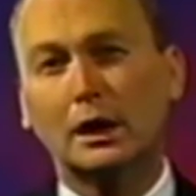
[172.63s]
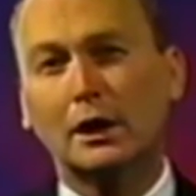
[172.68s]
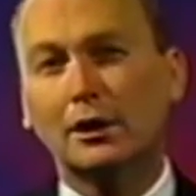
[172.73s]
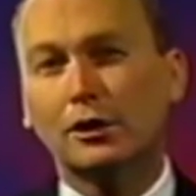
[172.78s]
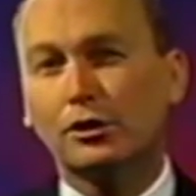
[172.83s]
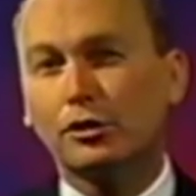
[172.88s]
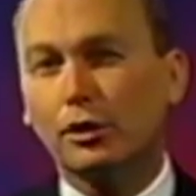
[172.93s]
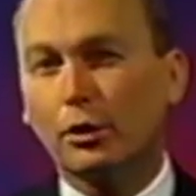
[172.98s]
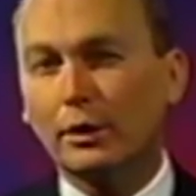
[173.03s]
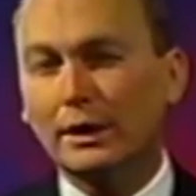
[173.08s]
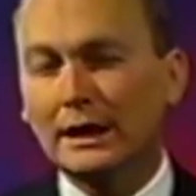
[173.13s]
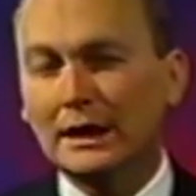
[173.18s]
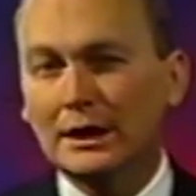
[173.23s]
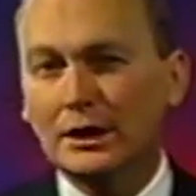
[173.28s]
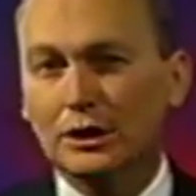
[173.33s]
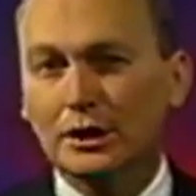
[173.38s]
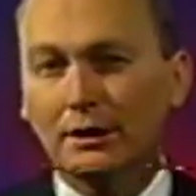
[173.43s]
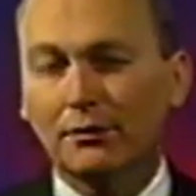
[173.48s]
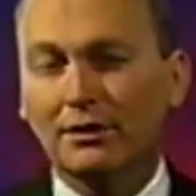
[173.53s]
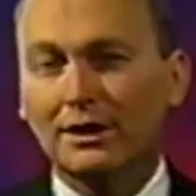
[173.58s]
So
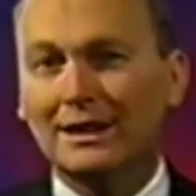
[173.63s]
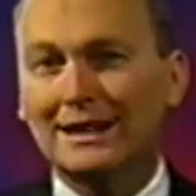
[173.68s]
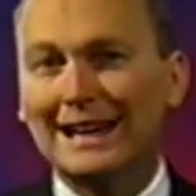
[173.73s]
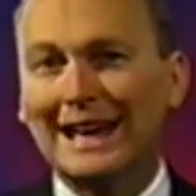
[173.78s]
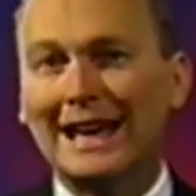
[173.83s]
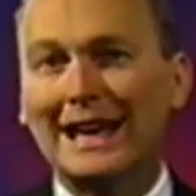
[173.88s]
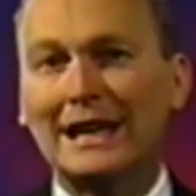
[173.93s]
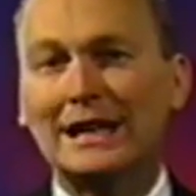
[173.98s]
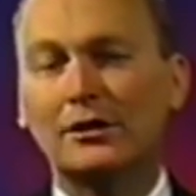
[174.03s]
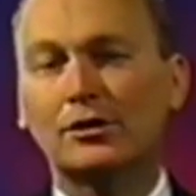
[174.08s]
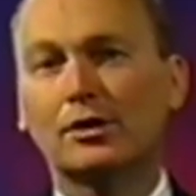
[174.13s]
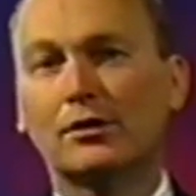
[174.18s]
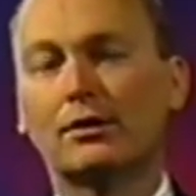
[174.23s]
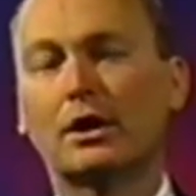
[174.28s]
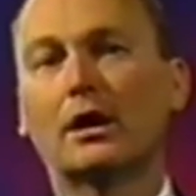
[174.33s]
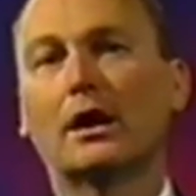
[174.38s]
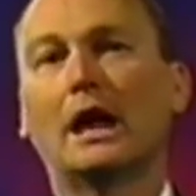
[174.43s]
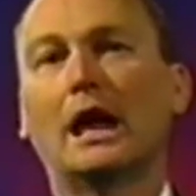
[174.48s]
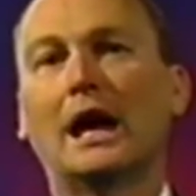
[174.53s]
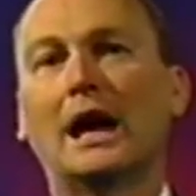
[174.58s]
each of the days of
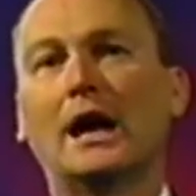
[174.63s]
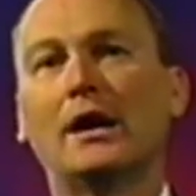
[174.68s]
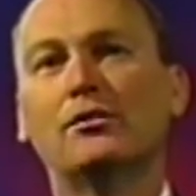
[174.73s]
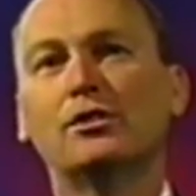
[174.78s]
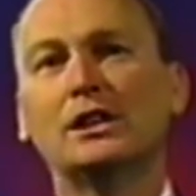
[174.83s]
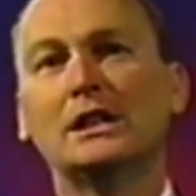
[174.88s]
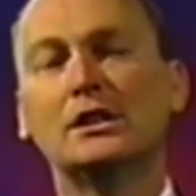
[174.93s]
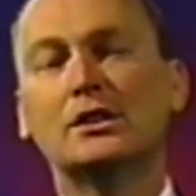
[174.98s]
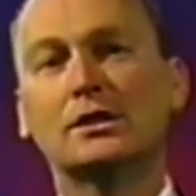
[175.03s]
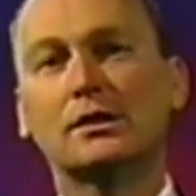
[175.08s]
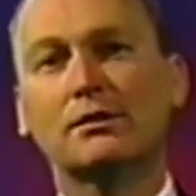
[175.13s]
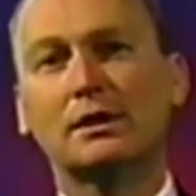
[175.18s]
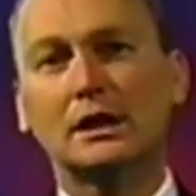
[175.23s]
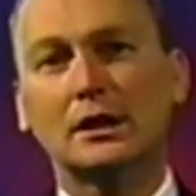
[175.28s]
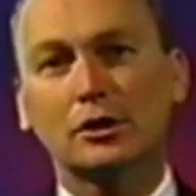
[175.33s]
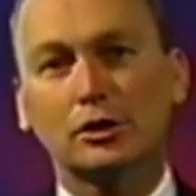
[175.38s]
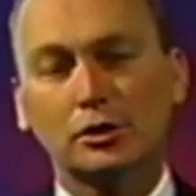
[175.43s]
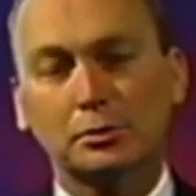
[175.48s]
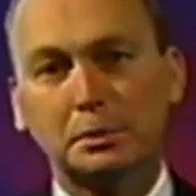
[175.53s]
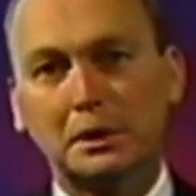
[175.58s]
our lives, each of the
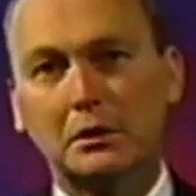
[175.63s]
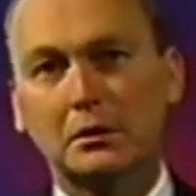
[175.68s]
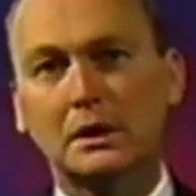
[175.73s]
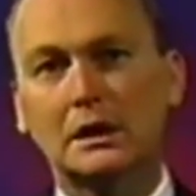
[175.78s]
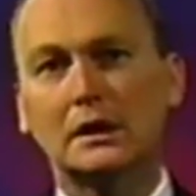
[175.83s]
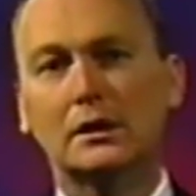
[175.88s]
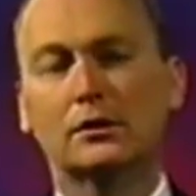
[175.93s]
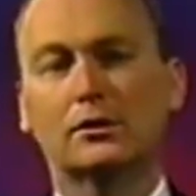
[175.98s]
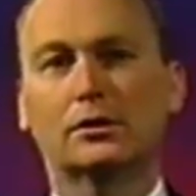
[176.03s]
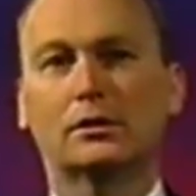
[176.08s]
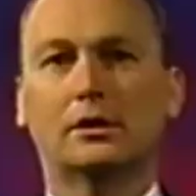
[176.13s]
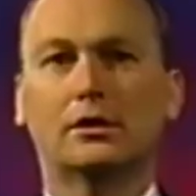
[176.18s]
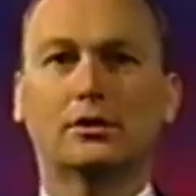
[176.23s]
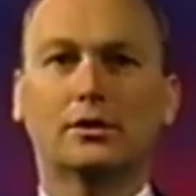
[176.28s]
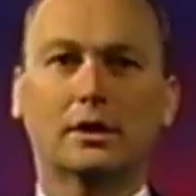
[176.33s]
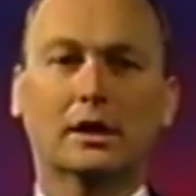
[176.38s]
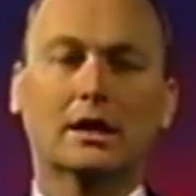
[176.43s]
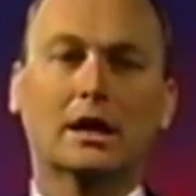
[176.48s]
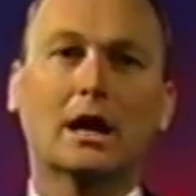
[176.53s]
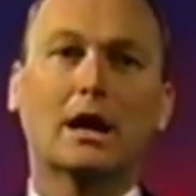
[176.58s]
experiences
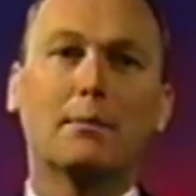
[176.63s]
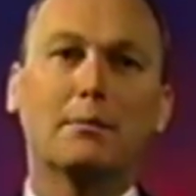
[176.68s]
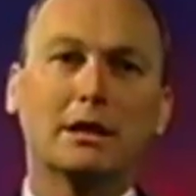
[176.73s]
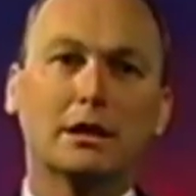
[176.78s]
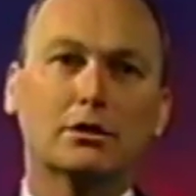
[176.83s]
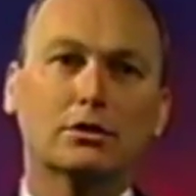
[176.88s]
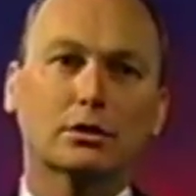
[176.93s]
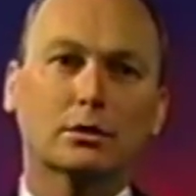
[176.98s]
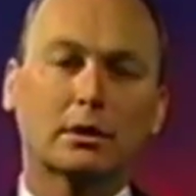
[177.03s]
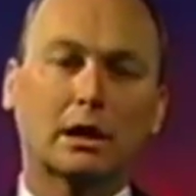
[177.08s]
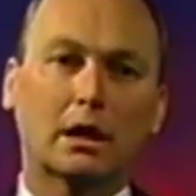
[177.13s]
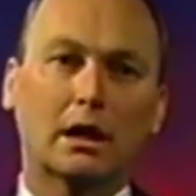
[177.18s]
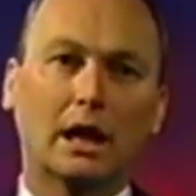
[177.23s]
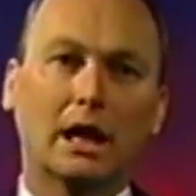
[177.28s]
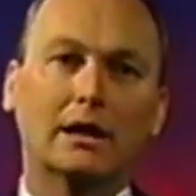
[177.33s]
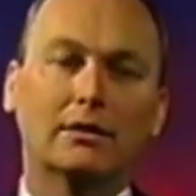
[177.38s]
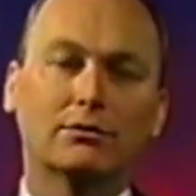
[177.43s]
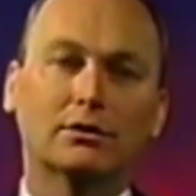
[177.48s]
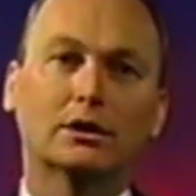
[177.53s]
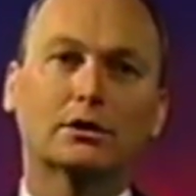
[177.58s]
that come into our
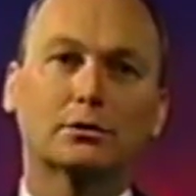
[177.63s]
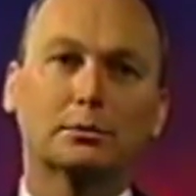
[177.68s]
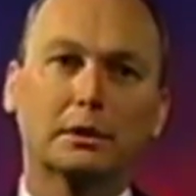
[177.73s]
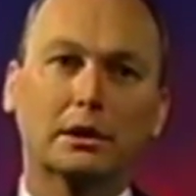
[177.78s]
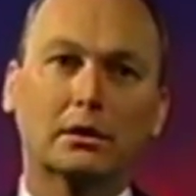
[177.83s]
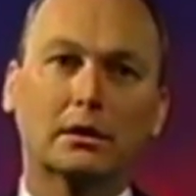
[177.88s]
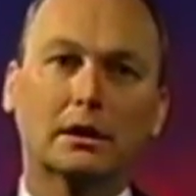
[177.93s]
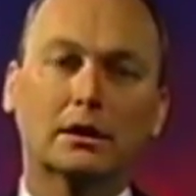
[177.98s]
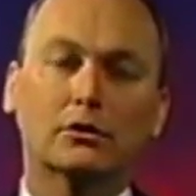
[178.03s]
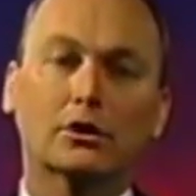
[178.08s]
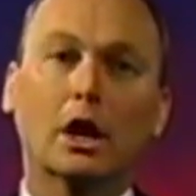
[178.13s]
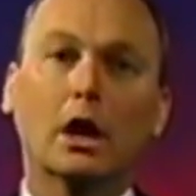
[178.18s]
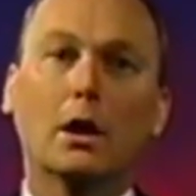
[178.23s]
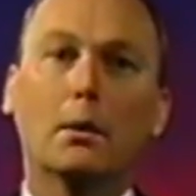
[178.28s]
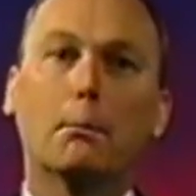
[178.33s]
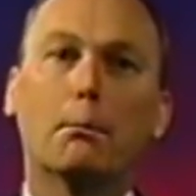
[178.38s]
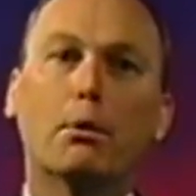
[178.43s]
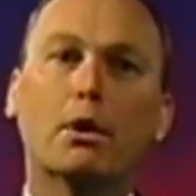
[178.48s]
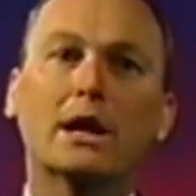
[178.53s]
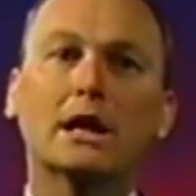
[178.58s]
life experience,
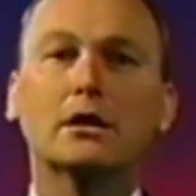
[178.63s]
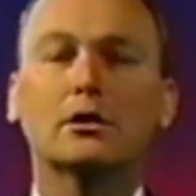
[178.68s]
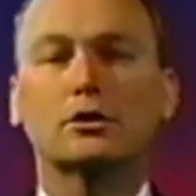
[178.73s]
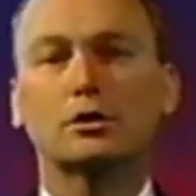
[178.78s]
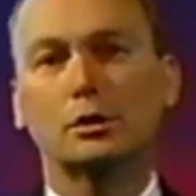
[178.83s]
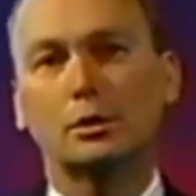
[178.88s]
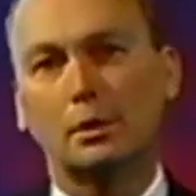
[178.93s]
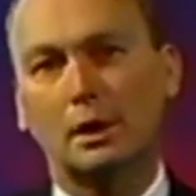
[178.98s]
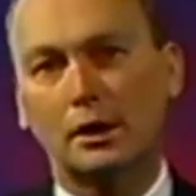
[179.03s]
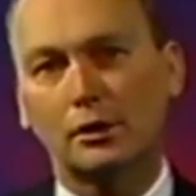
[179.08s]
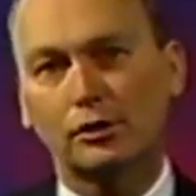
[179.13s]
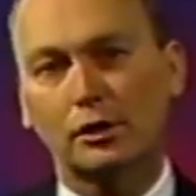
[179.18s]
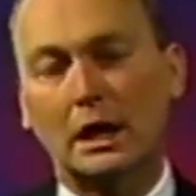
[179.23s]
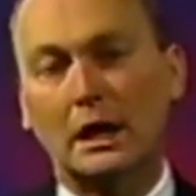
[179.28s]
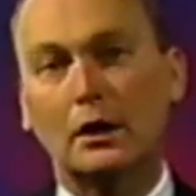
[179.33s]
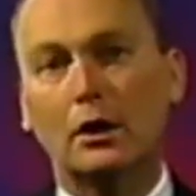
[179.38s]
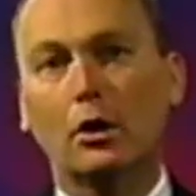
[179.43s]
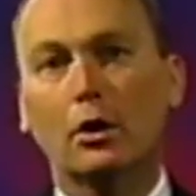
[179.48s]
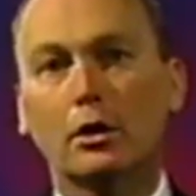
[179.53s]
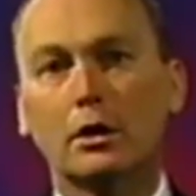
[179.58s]
bring to us a
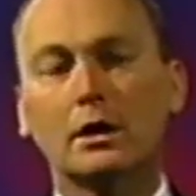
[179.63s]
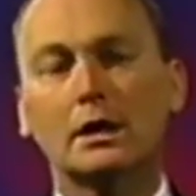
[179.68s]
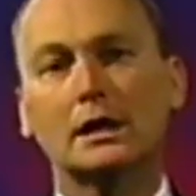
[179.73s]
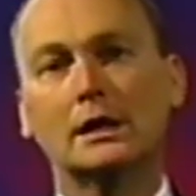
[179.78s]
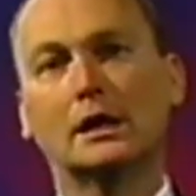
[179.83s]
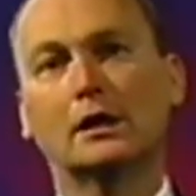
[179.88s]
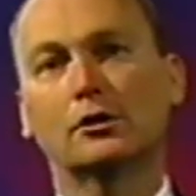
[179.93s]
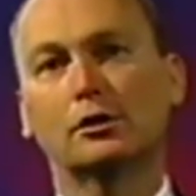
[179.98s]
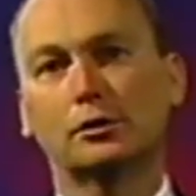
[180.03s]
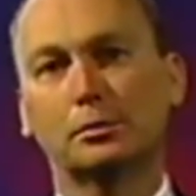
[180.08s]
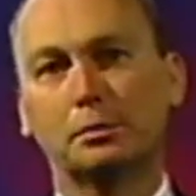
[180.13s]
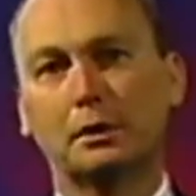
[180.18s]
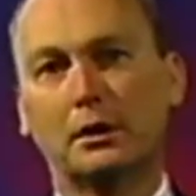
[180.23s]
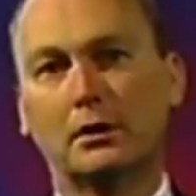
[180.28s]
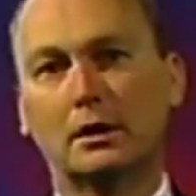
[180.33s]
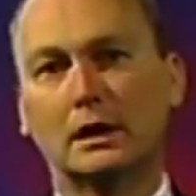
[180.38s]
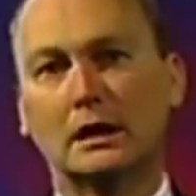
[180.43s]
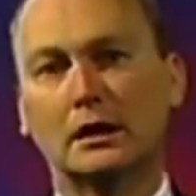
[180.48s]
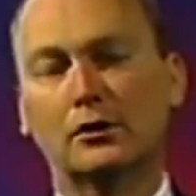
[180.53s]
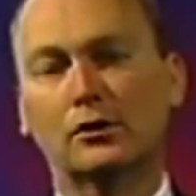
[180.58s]
learning
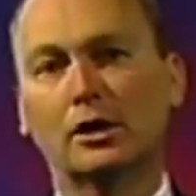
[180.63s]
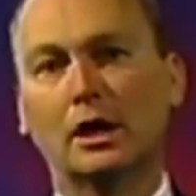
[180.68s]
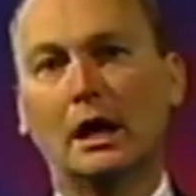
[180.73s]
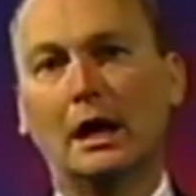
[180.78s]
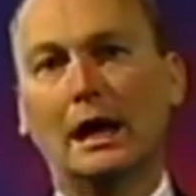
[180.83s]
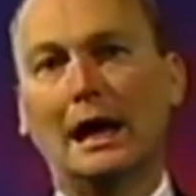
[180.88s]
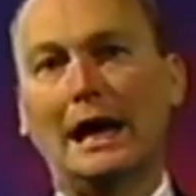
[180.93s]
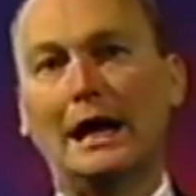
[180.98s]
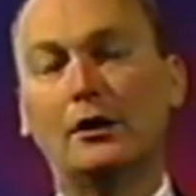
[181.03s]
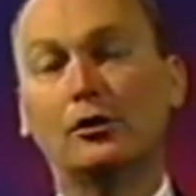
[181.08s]
experience, a